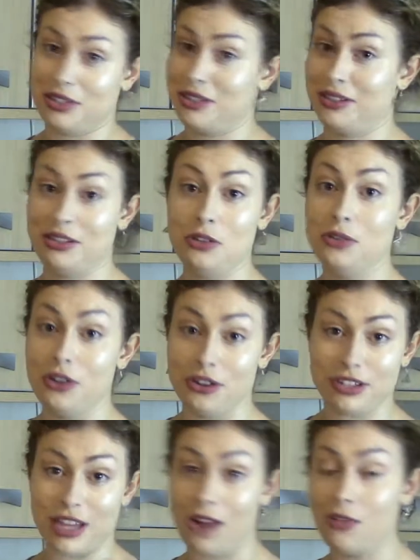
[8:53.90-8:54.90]
you
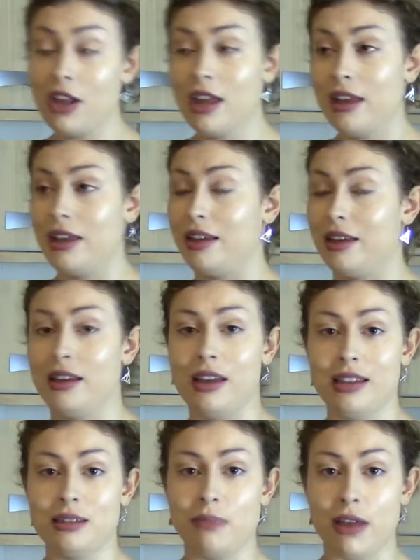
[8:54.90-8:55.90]
yourself
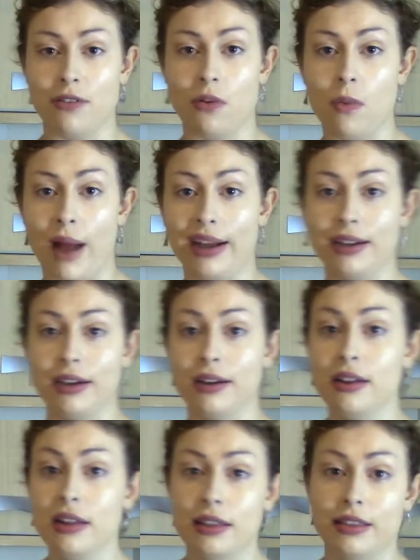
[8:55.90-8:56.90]
is a bit of a
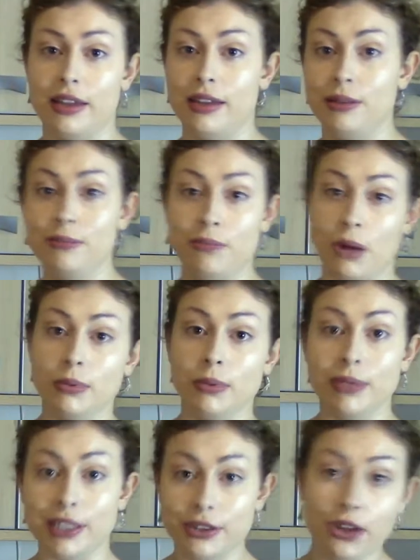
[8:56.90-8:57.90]
wanker, then
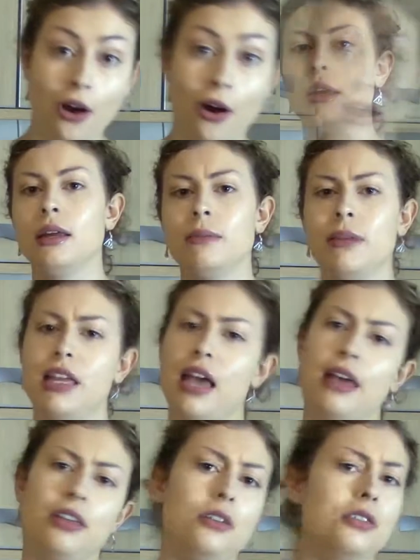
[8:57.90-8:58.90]
probably not. But
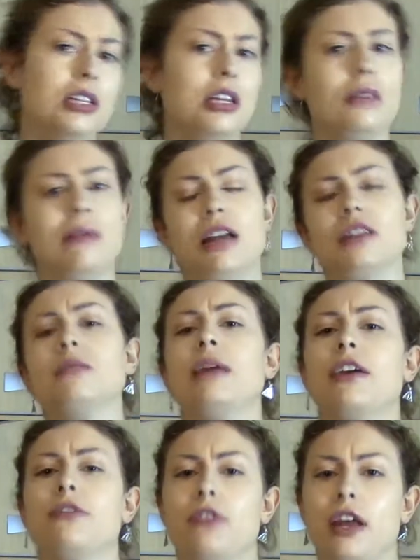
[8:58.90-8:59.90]
yeah, usually you'll manage to
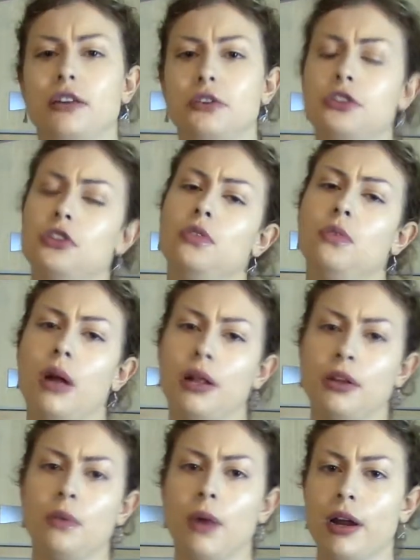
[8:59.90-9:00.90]
make a friend or two
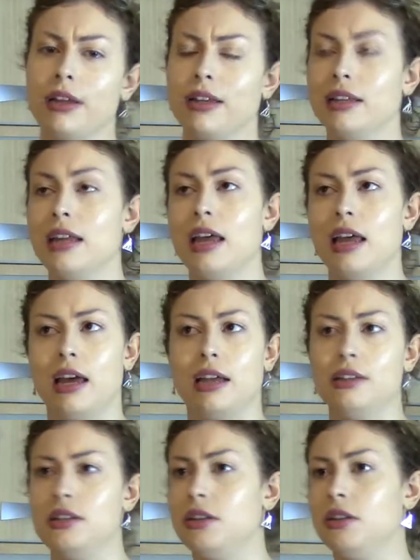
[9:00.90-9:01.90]
while you're working,
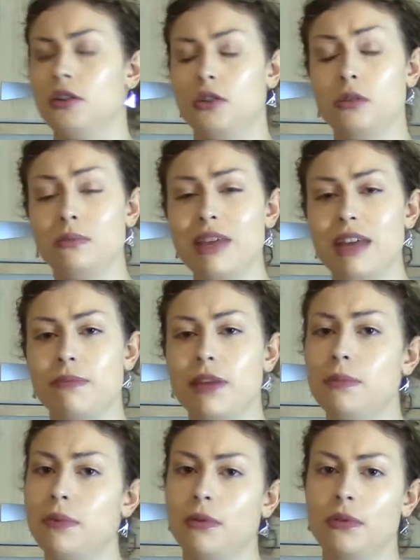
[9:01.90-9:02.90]
and you know, you'll meet
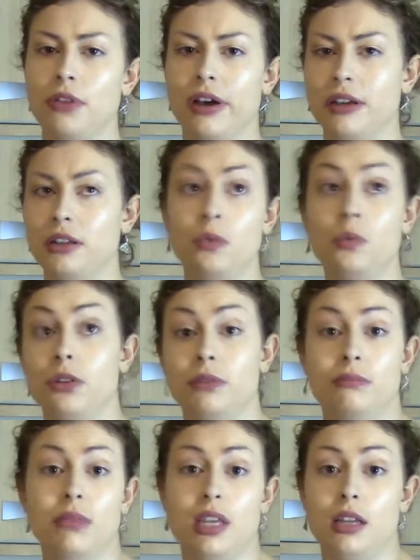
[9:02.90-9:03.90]
people that you wouldn't meet